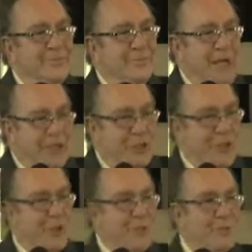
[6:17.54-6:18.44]
That's
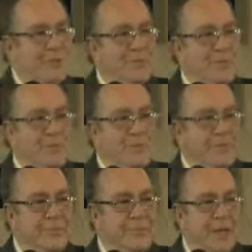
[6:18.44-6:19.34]
you.
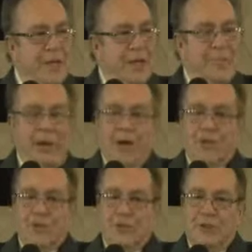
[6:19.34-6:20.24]

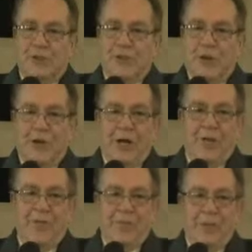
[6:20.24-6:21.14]
Because you see, you
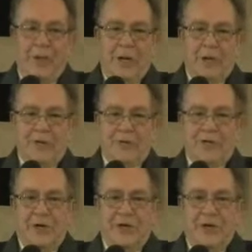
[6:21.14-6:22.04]
cannot think beyond your
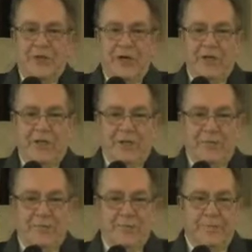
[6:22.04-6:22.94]
self-definition.